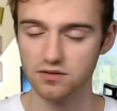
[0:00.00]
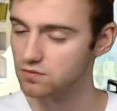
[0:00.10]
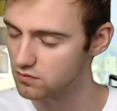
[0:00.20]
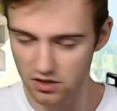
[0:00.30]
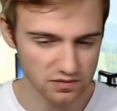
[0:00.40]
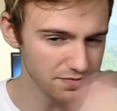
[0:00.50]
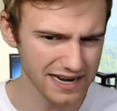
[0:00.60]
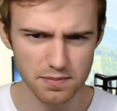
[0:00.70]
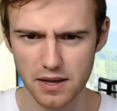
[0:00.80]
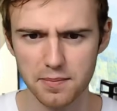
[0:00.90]
as many
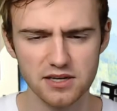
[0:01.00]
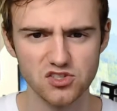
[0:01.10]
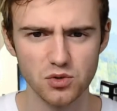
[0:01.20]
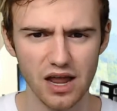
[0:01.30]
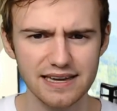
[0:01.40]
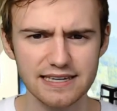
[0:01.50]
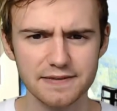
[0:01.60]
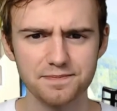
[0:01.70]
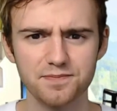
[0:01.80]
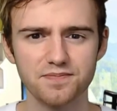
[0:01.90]
people as you like,
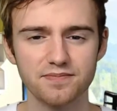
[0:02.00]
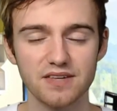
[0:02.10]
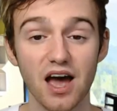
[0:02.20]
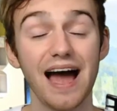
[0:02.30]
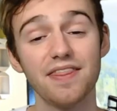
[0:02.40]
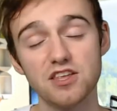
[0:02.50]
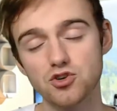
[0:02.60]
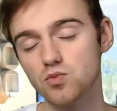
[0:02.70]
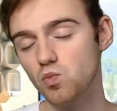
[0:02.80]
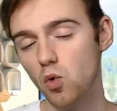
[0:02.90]
and then you
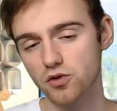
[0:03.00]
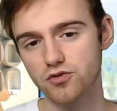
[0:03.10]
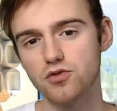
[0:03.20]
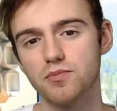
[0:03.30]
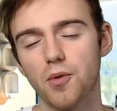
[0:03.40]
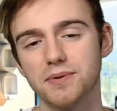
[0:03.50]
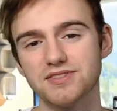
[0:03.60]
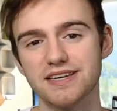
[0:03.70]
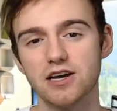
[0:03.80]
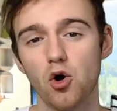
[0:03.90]
can walk through the
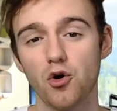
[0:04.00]
property